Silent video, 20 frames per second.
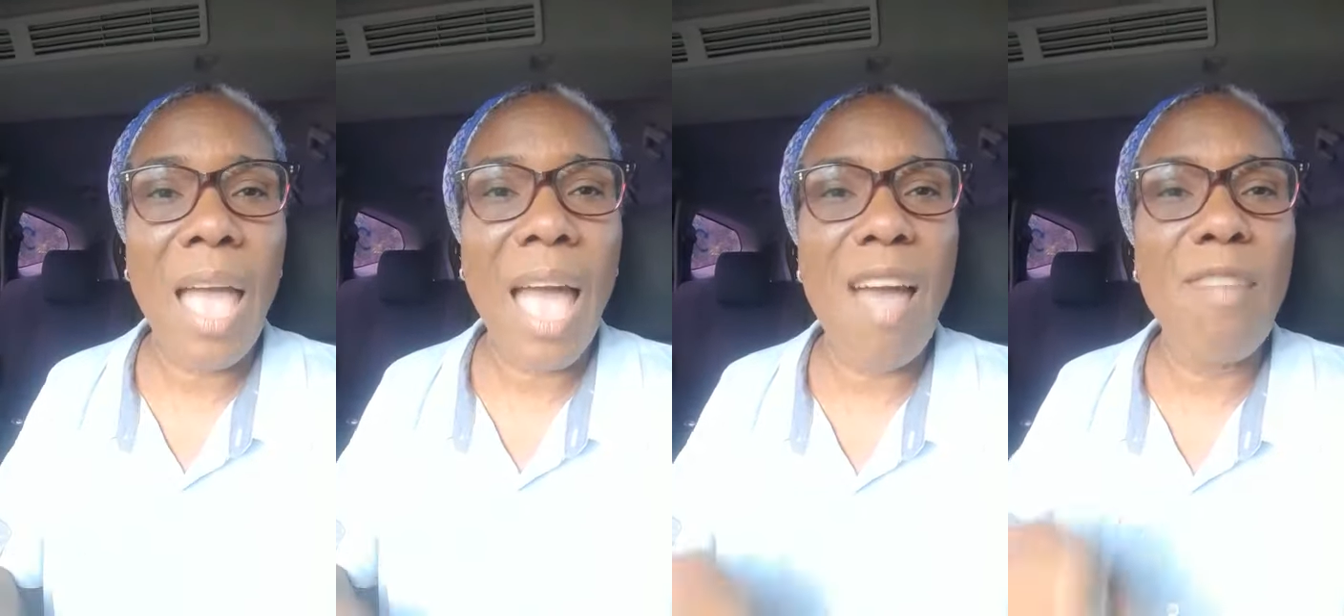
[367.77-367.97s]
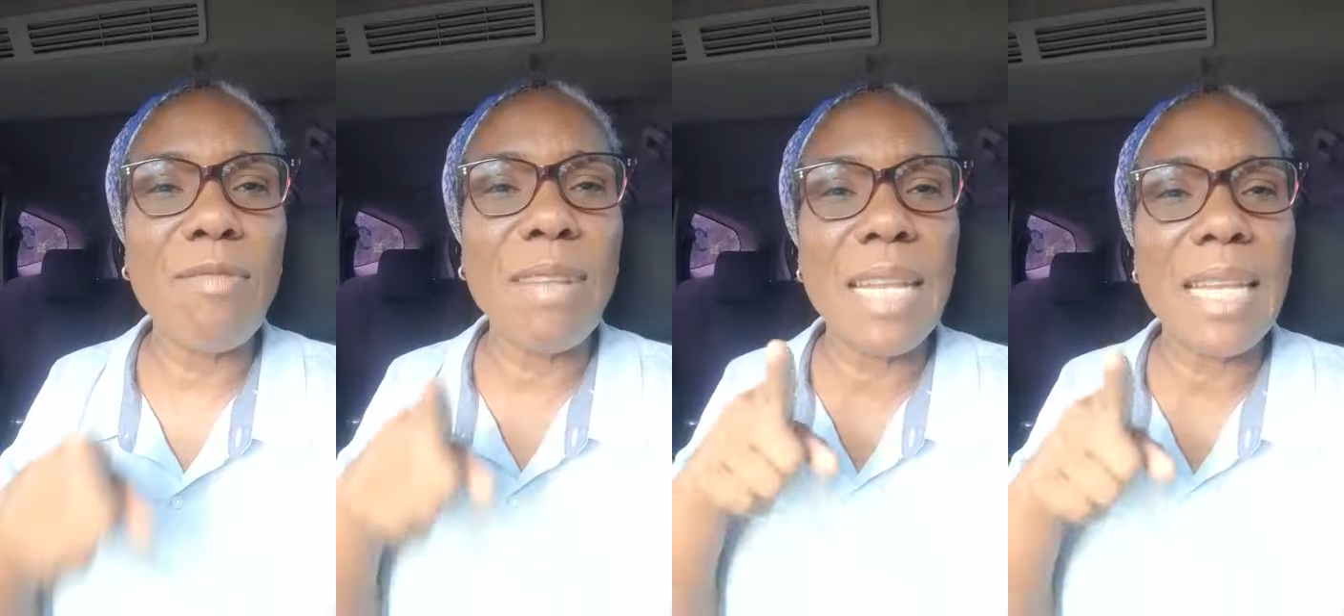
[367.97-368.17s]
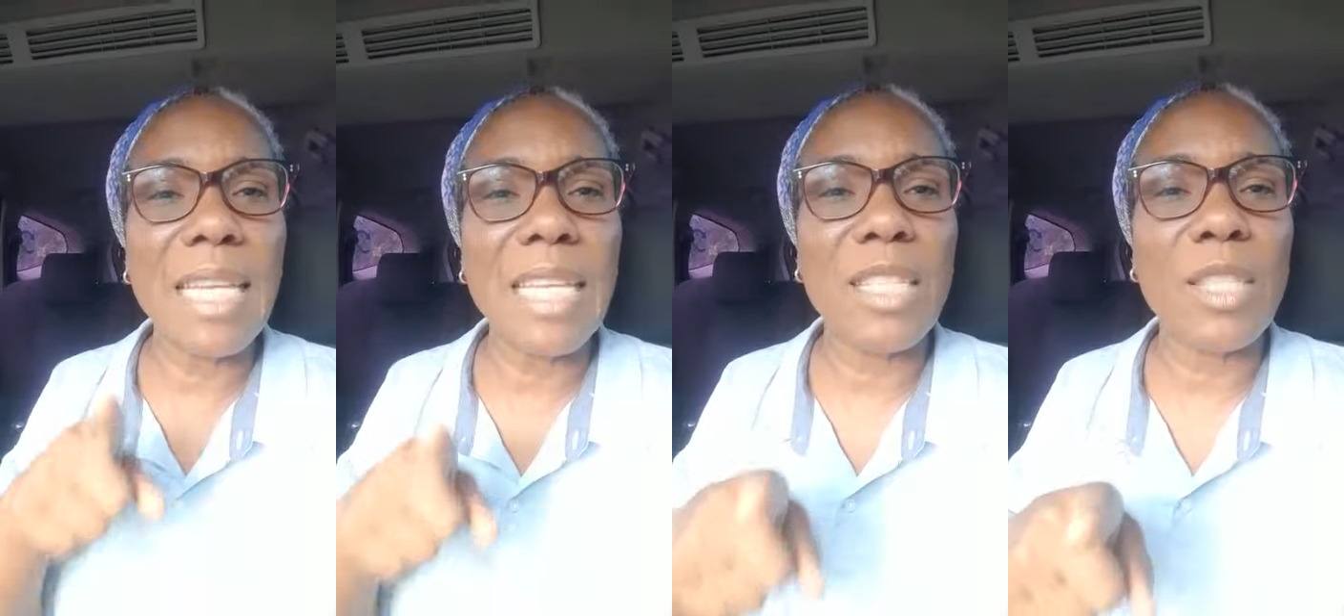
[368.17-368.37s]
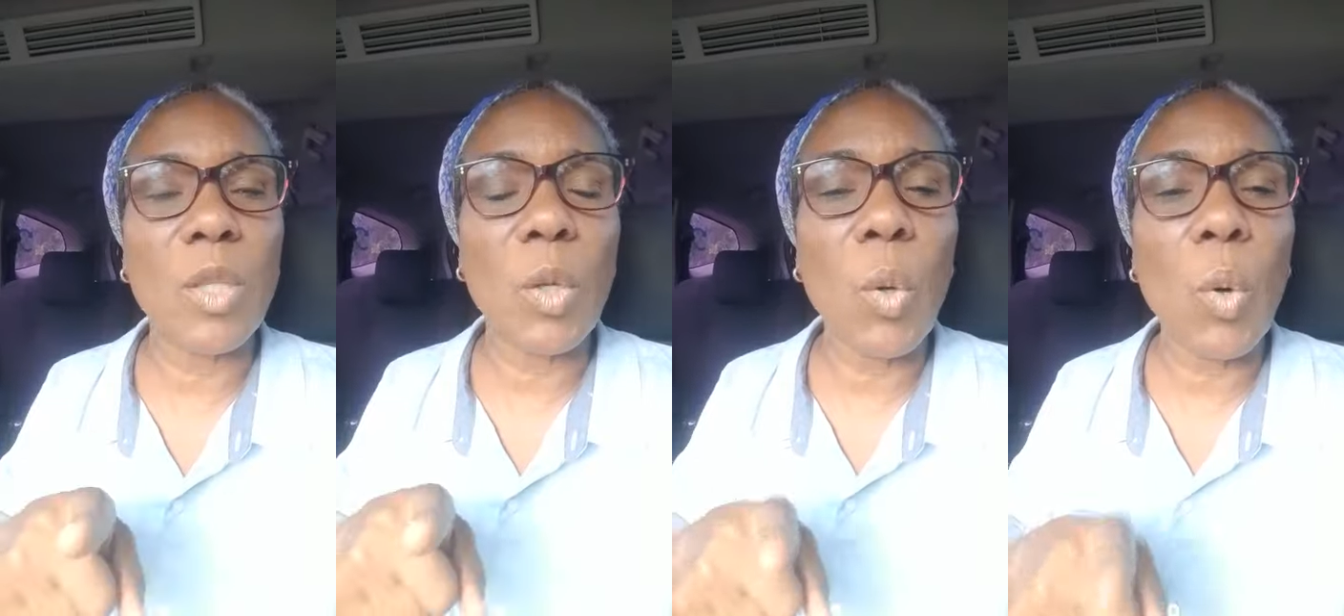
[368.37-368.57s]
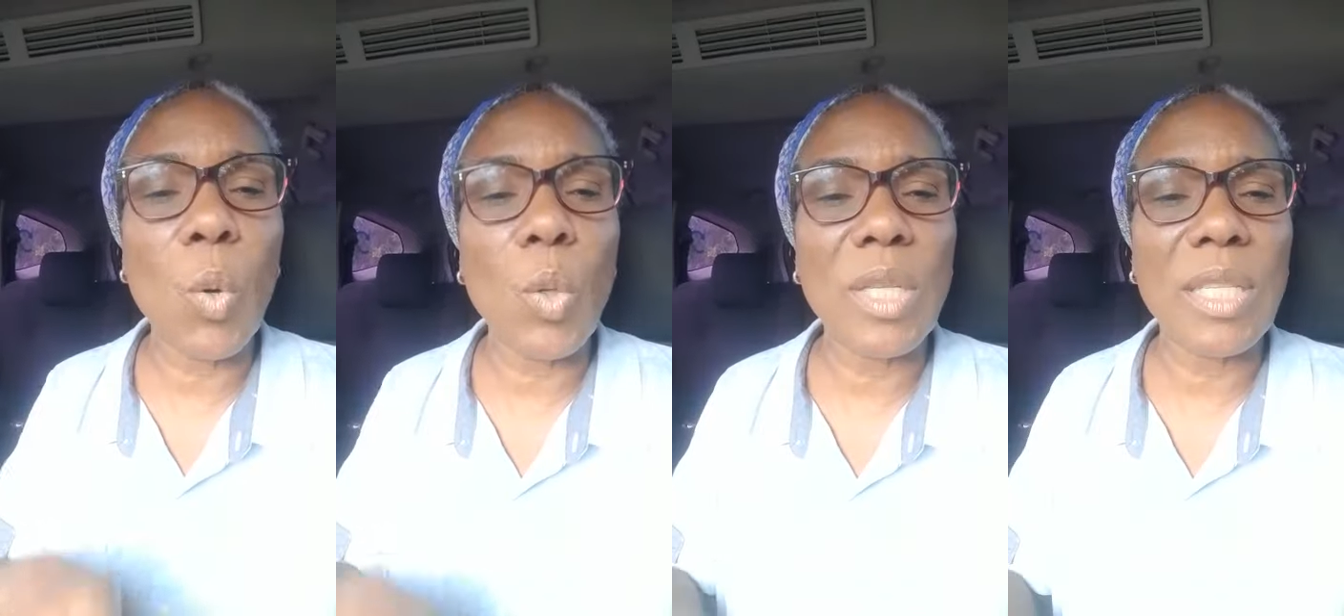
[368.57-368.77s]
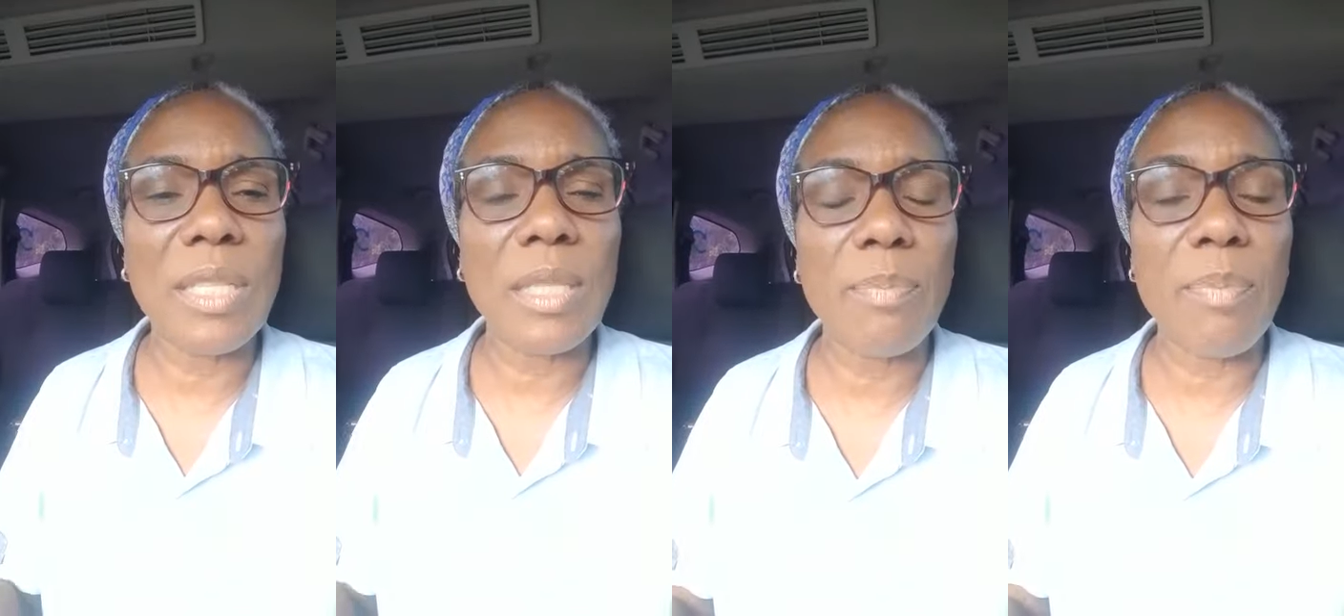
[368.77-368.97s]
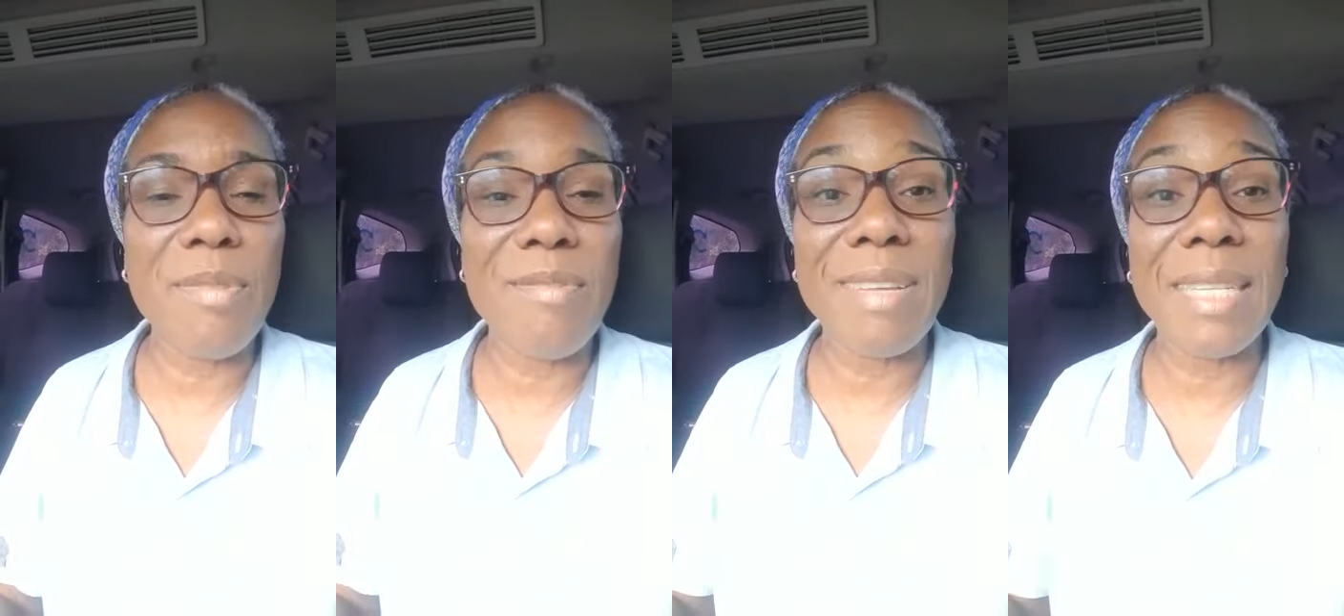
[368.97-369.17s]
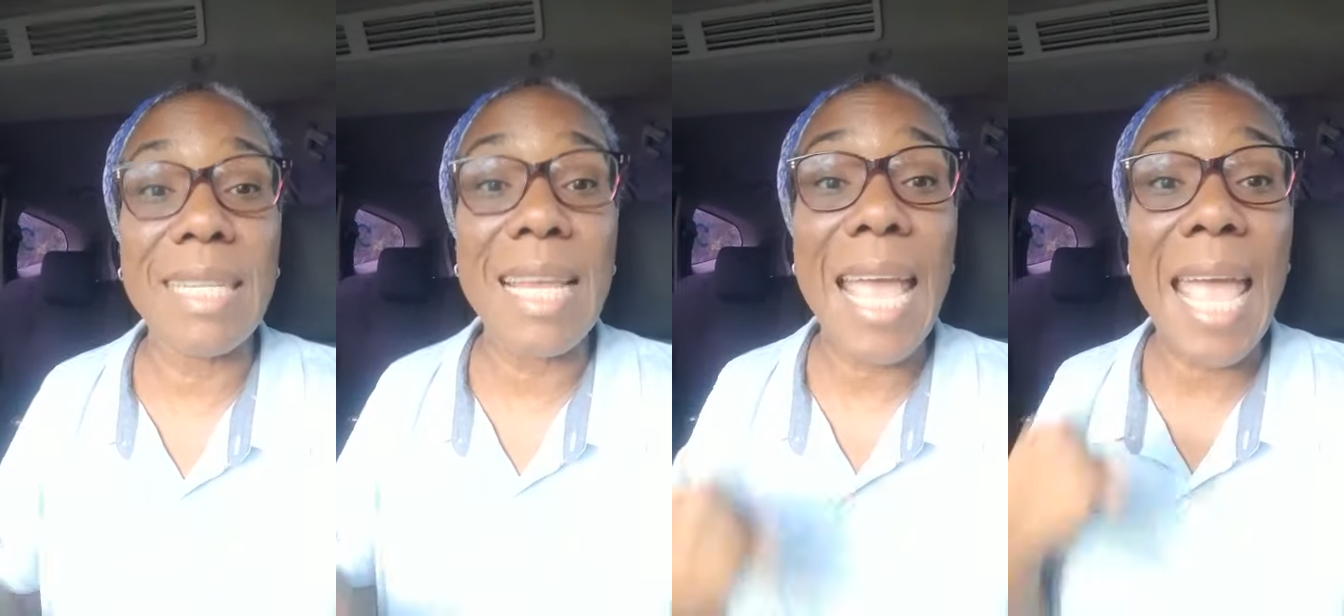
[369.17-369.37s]
I release the Holy
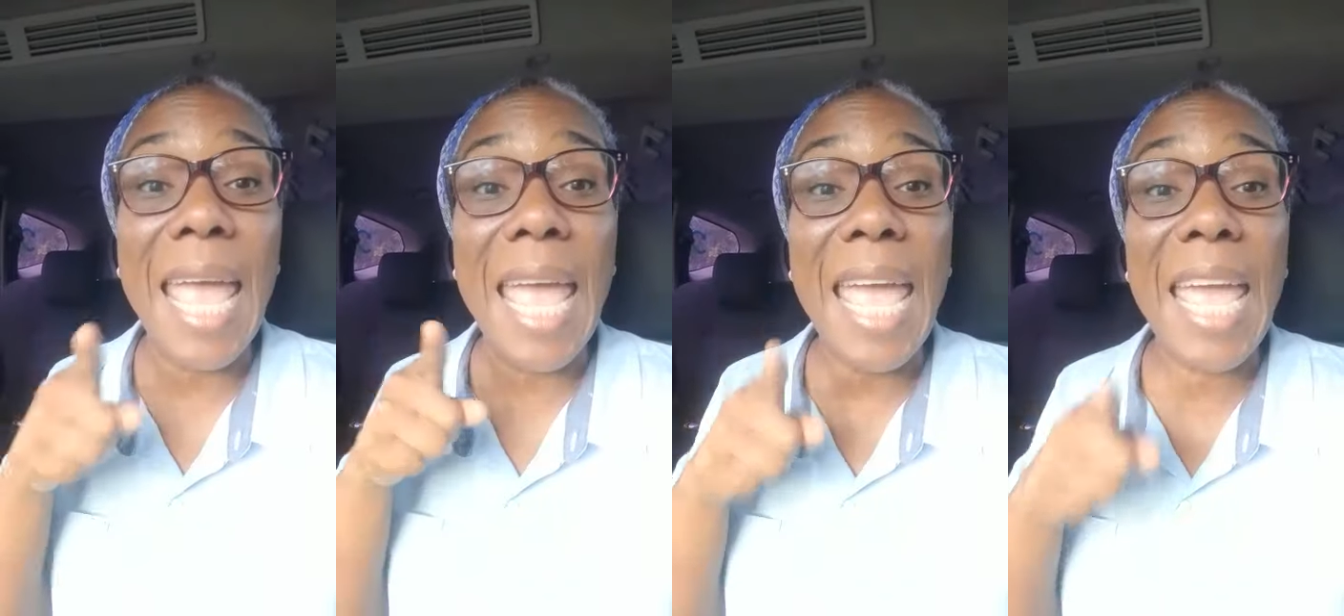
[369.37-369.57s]
Spirit